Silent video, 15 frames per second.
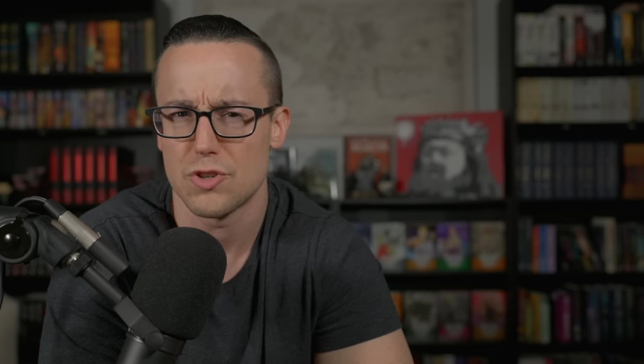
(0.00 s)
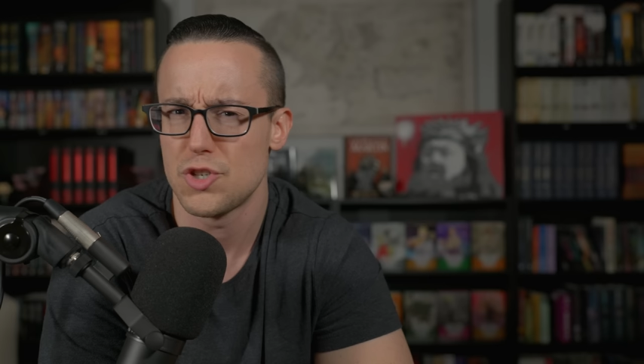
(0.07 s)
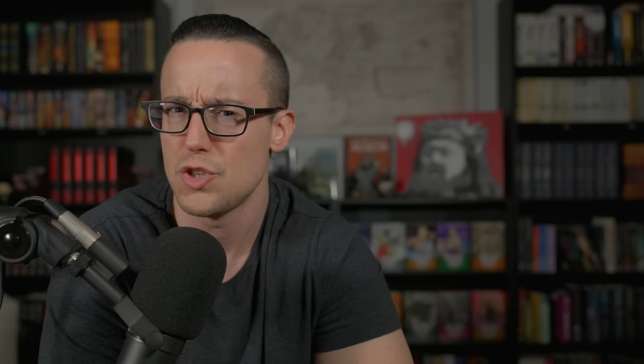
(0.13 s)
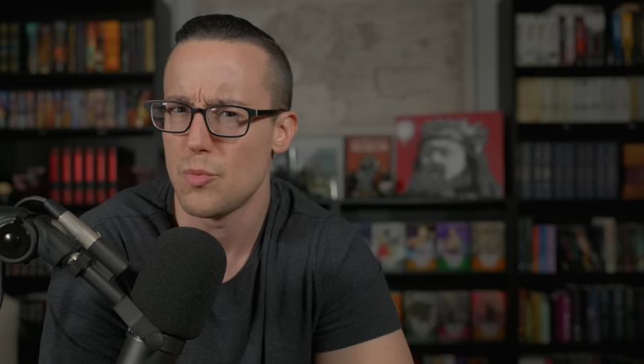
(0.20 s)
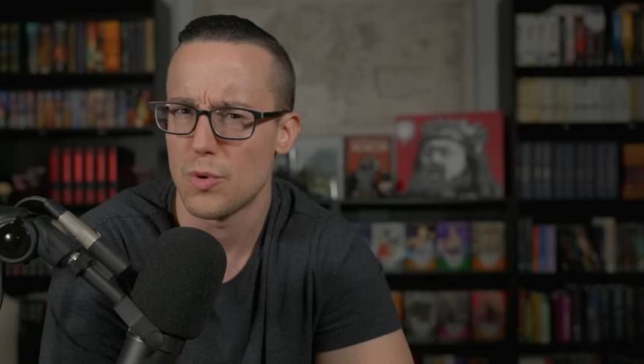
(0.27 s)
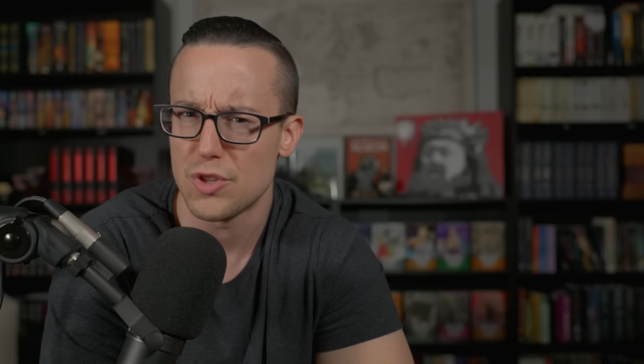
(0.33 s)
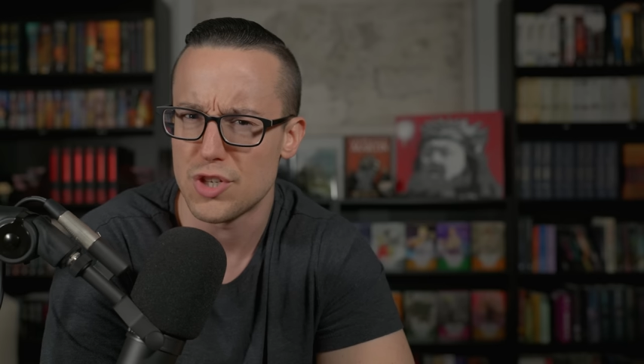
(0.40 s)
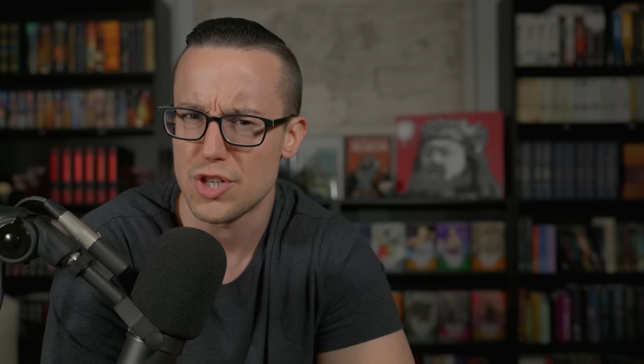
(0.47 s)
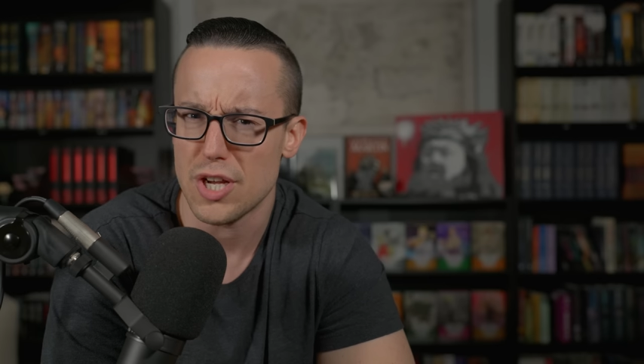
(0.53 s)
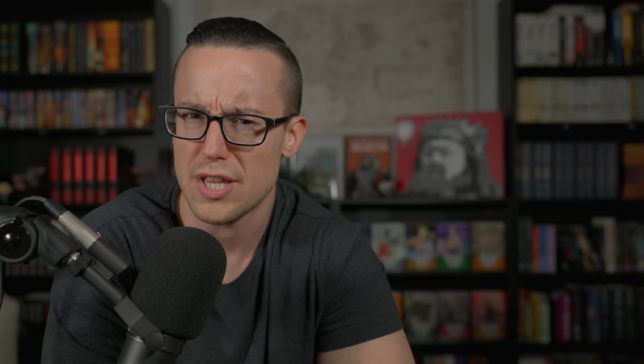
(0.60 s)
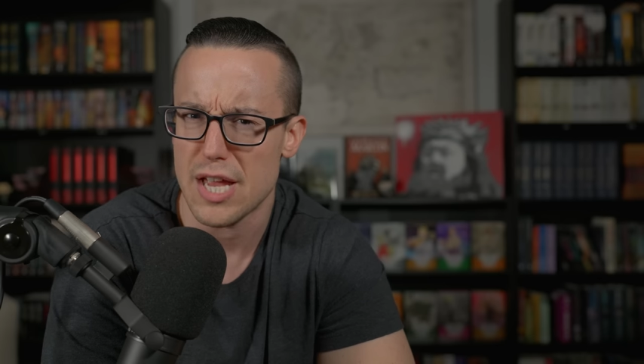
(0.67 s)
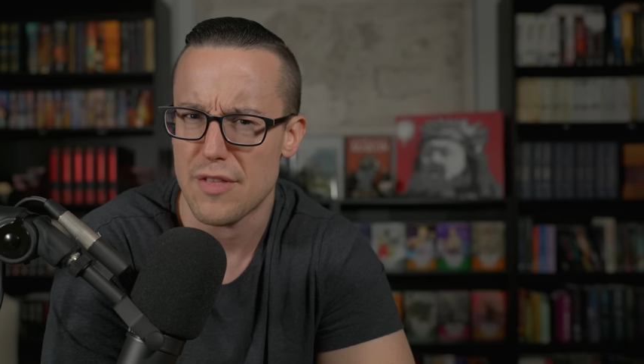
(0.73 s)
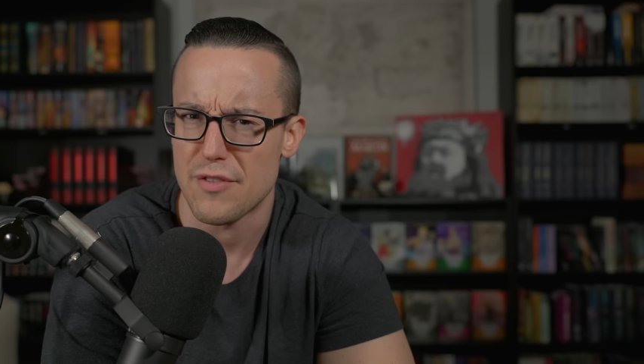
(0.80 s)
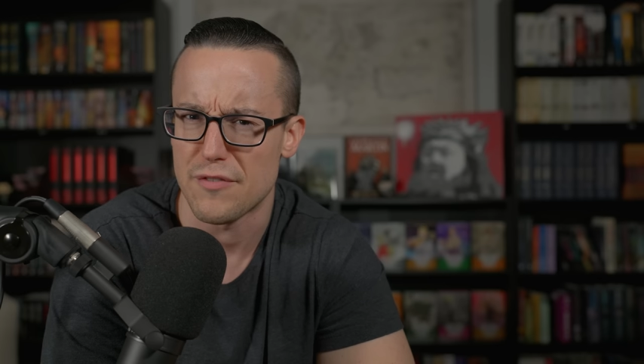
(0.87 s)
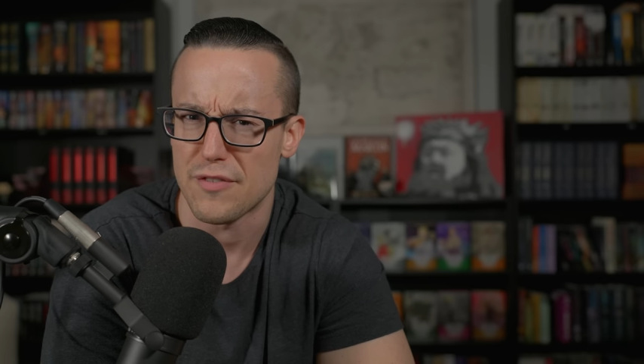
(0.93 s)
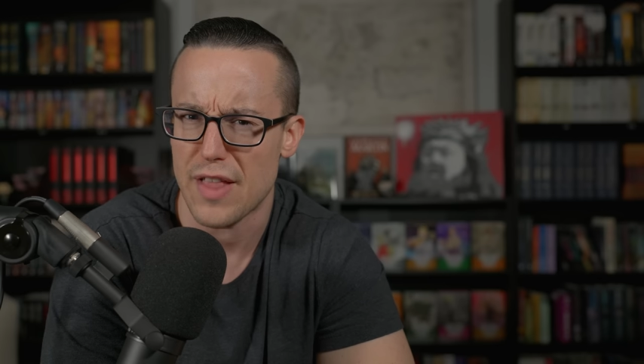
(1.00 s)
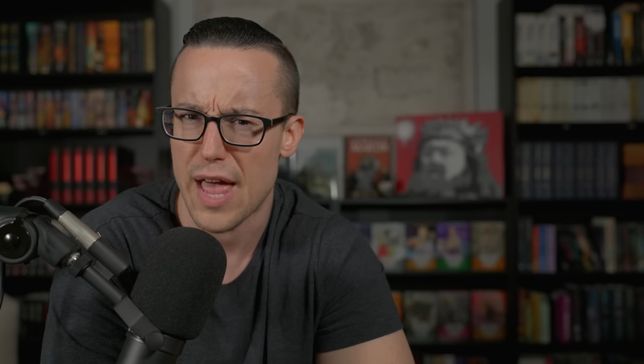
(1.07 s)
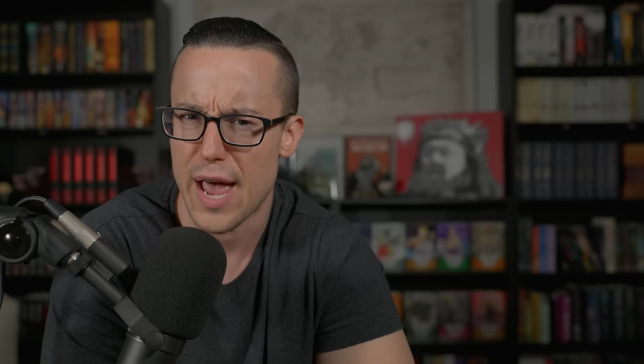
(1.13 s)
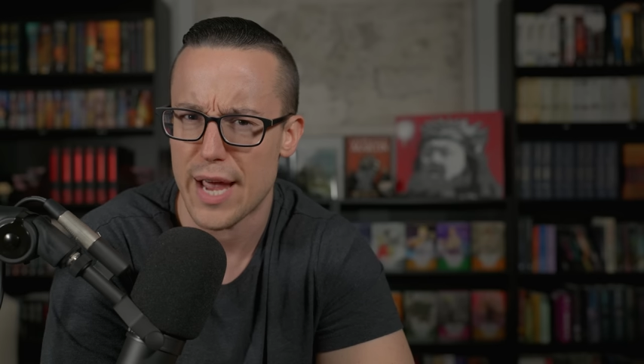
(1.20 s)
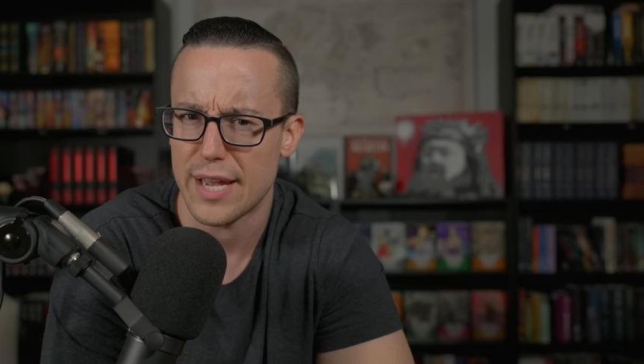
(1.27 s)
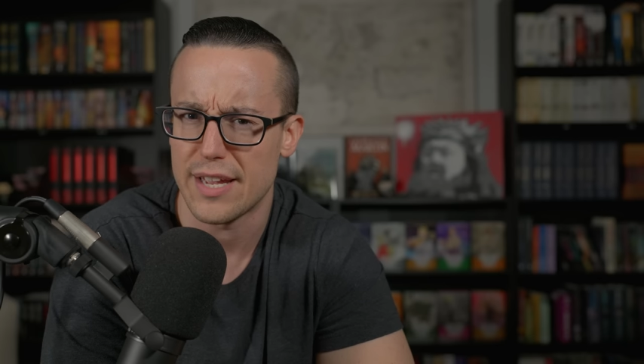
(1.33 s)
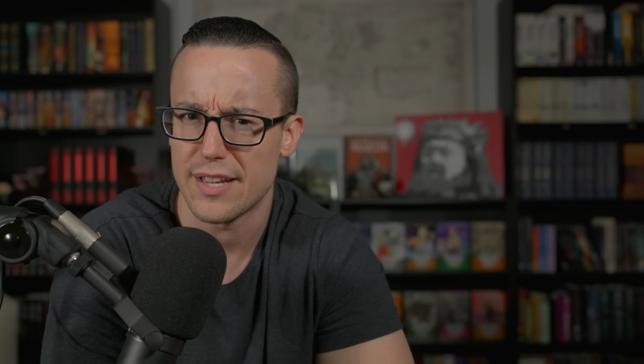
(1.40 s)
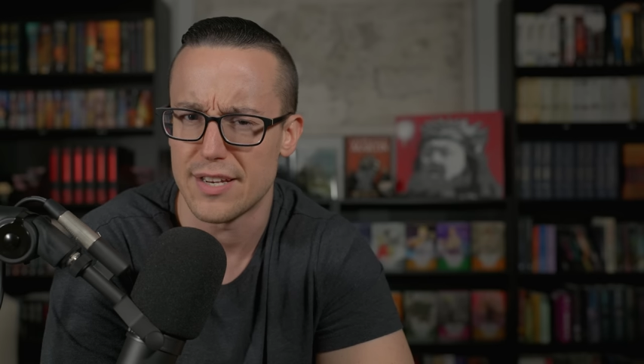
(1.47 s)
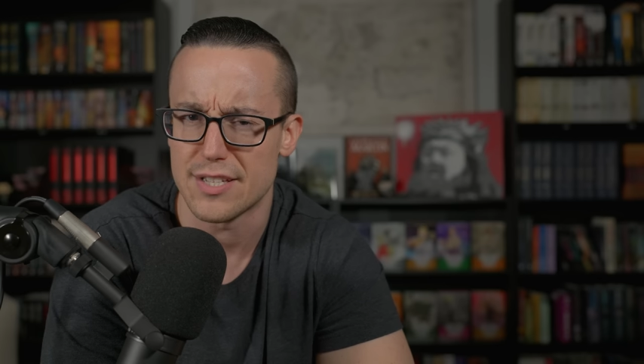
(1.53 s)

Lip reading: aren't you the one that shot down the flag?"